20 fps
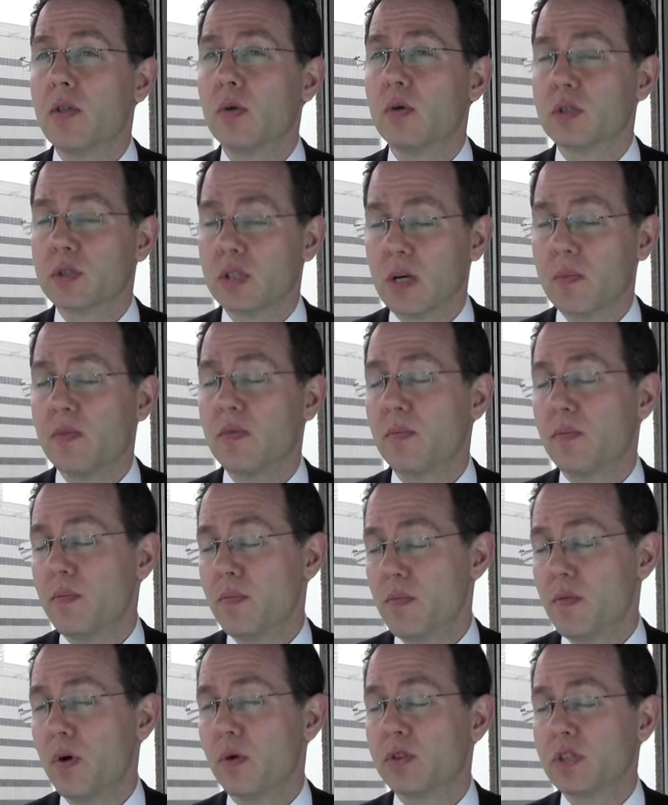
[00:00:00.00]
those types
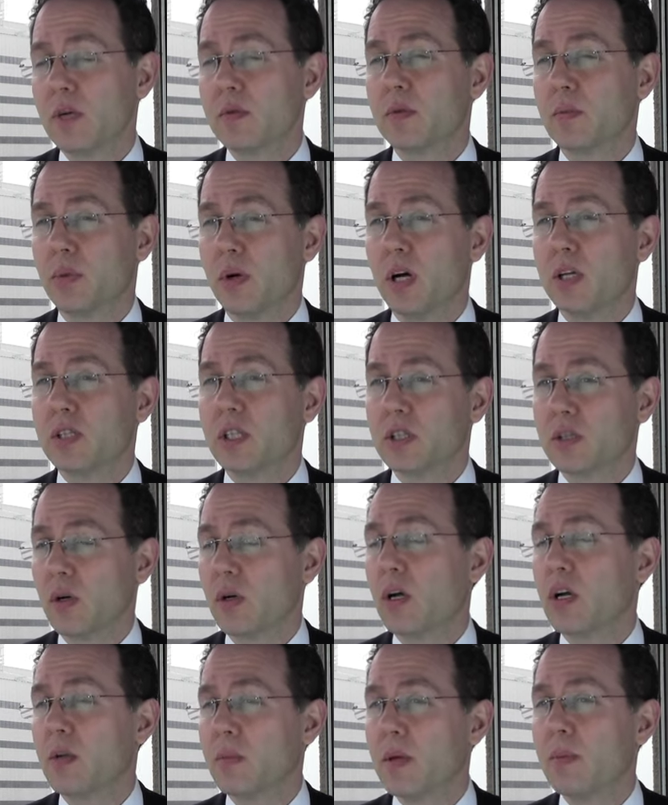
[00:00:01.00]
of projects
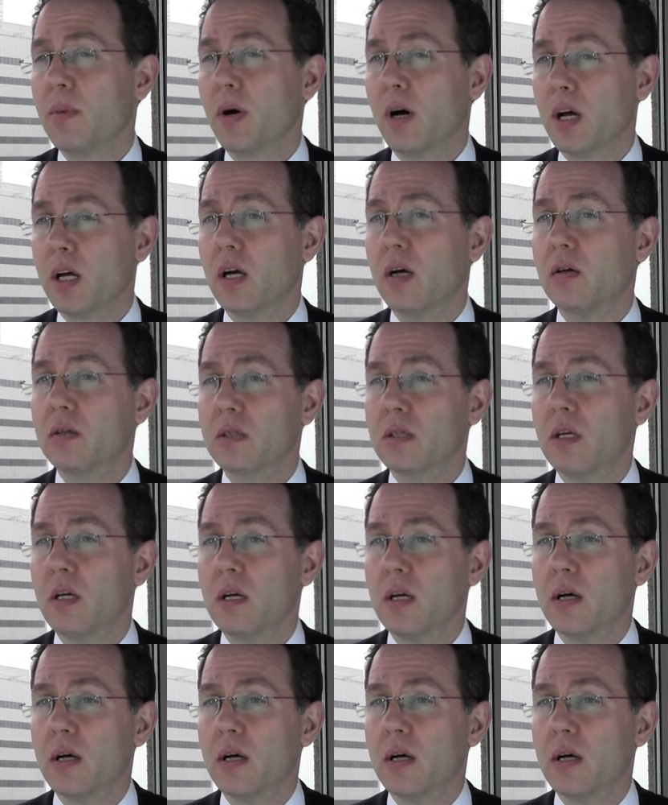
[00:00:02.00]
are going to be bought out